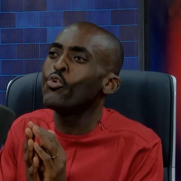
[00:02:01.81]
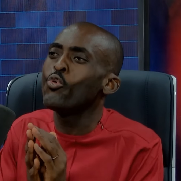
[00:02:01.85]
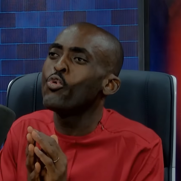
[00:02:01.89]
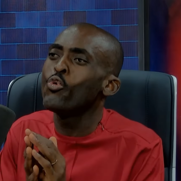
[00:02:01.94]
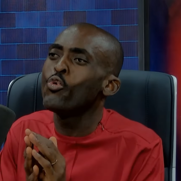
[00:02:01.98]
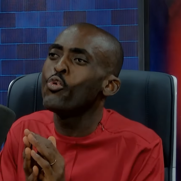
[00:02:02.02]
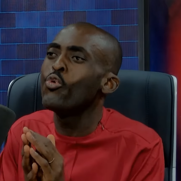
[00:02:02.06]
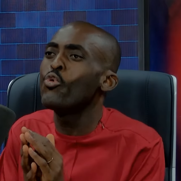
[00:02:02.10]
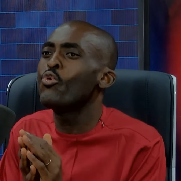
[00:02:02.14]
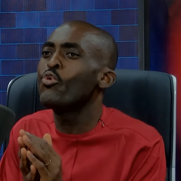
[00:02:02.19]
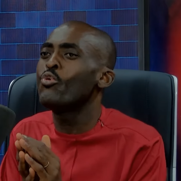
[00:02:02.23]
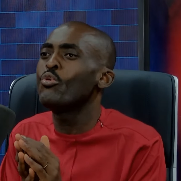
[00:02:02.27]

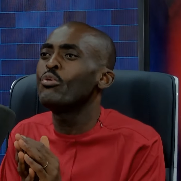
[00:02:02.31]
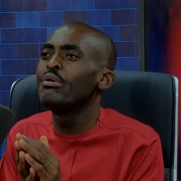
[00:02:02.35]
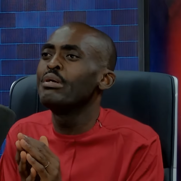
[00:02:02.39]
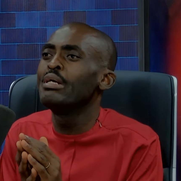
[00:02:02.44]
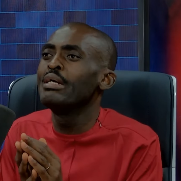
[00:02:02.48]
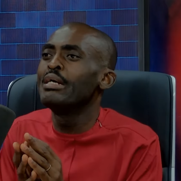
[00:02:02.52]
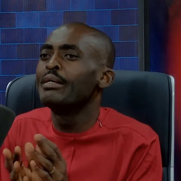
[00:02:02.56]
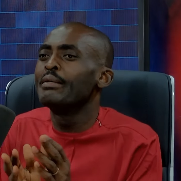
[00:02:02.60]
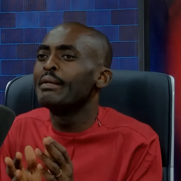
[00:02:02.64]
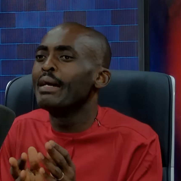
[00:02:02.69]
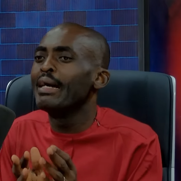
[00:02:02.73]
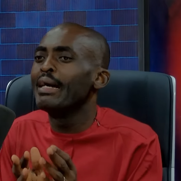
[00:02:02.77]
who
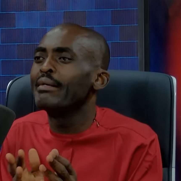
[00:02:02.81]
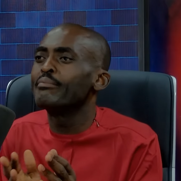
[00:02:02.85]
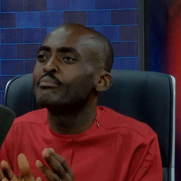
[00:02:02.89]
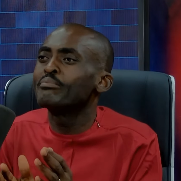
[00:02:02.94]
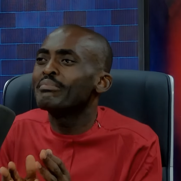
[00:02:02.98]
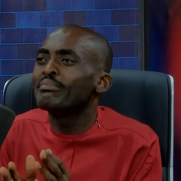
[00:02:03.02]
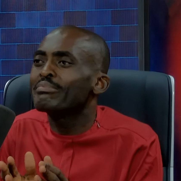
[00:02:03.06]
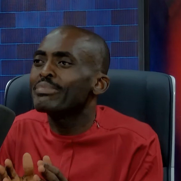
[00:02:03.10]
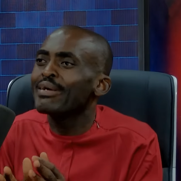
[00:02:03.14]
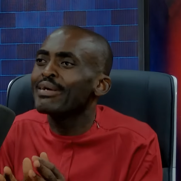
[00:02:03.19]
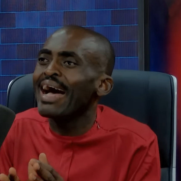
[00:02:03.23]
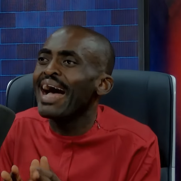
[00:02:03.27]

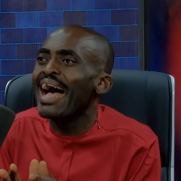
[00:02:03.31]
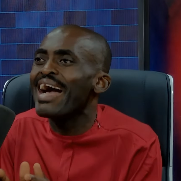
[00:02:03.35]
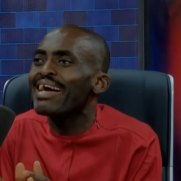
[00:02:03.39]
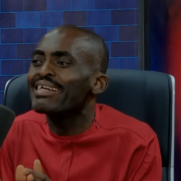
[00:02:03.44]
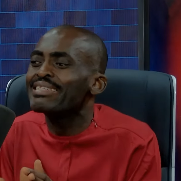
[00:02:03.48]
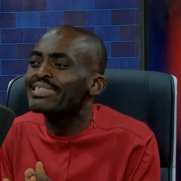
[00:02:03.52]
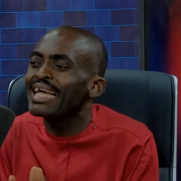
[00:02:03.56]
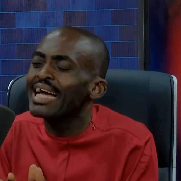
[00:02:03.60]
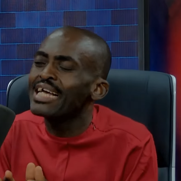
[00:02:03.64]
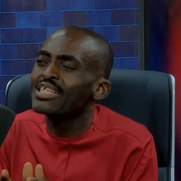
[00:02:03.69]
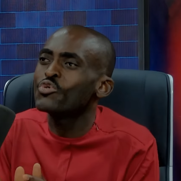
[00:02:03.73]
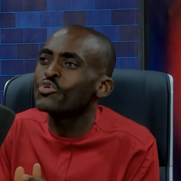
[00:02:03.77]

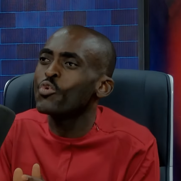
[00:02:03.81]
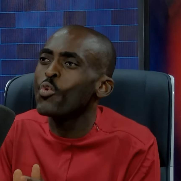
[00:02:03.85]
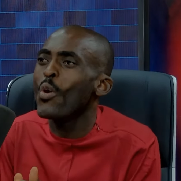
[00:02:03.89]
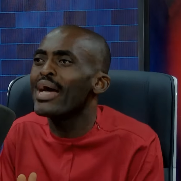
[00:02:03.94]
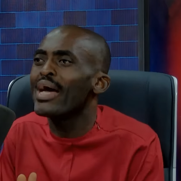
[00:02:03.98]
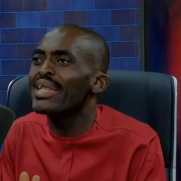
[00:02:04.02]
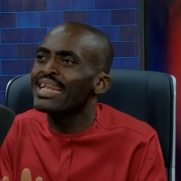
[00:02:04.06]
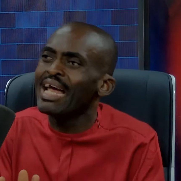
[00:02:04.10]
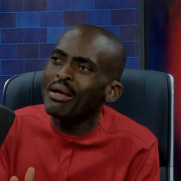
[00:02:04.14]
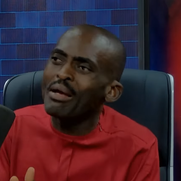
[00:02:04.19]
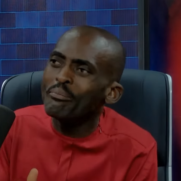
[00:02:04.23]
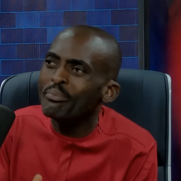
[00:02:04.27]
act as
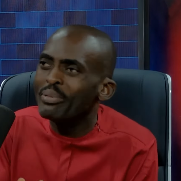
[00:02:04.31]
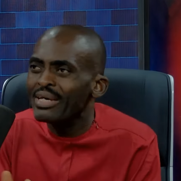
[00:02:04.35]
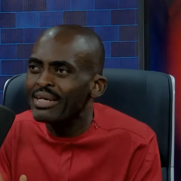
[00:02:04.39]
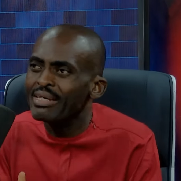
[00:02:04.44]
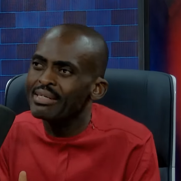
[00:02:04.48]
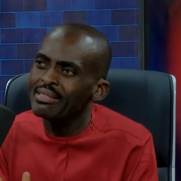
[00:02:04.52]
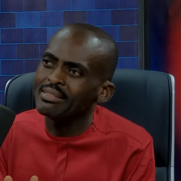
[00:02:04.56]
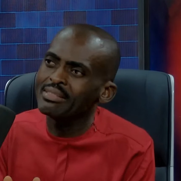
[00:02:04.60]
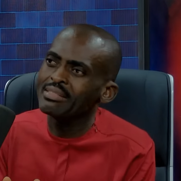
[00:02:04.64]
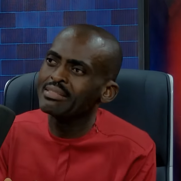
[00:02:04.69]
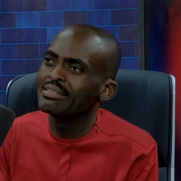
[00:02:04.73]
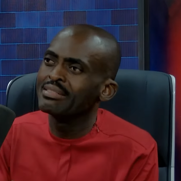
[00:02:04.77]

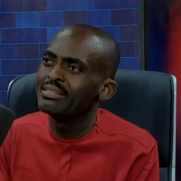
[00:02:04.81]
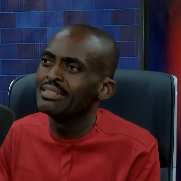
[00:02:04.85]
wannabes